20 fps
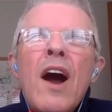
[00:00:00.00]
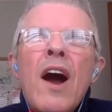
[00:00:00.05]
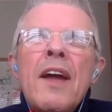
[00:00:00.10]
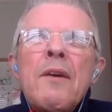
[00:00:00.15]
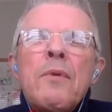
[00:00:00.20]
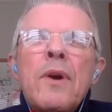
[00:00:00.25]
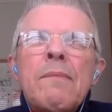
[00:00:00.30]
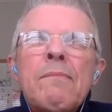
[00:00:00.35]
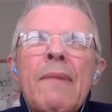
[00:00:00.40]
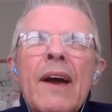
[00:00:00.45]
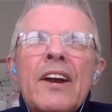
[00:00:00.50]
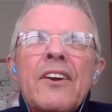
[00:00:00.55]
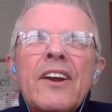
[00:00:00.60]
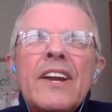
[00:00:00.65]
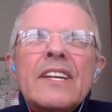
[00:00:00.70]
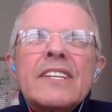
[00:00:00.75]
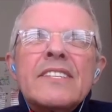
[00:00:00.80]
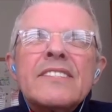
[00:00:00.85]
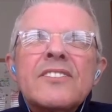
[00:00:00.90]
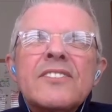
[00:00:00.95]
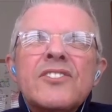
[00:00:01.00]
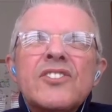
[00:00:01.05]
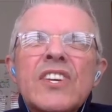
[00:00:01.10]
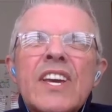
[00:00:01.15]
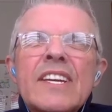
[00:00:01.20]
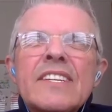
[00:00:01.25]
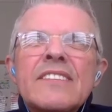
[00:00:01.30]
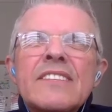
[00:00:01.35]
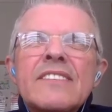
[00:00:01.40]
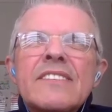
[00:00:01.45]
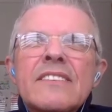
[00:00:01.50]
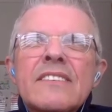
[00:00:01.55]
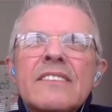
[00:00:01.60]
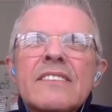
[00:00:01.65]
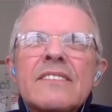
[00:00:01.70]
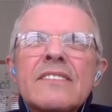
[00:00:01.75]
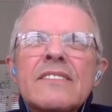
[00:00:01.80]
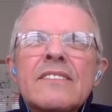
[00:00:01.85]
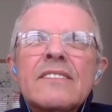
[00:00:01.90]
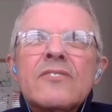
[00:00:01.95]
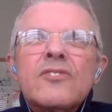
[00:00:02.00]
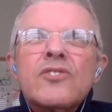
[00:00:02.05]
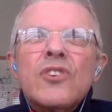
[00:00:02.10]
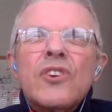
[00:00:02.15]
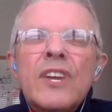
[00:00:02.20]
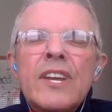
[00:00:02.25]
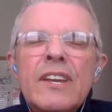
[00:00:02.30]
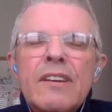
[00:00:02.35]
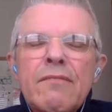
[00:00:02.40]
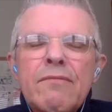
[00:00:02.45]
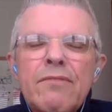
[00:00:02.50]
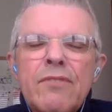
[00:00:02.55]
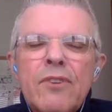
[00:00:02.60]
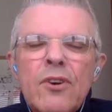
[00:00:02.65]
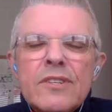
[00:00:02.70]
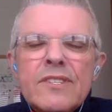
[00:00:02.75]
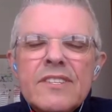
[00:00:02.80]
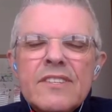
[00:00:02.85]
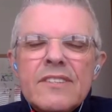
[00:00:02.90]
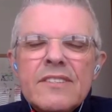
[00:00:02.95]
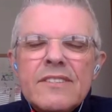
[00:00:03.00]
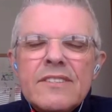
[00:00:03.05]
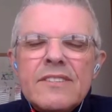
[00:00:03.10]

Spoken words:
when Margrete suggested joining forces